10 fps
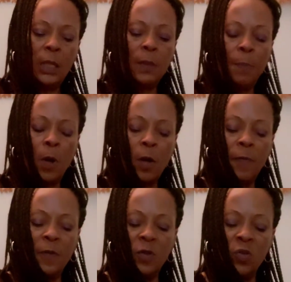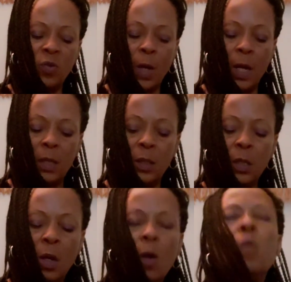it's a part of the
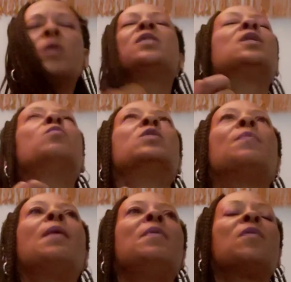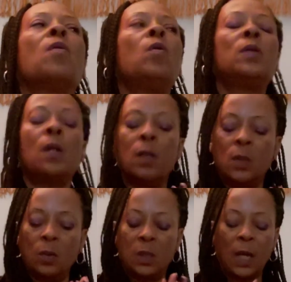stress. Or maybe they're holding on
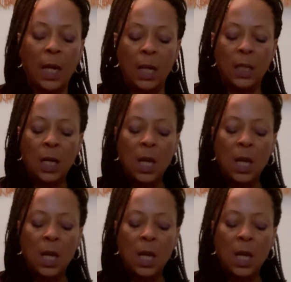so tight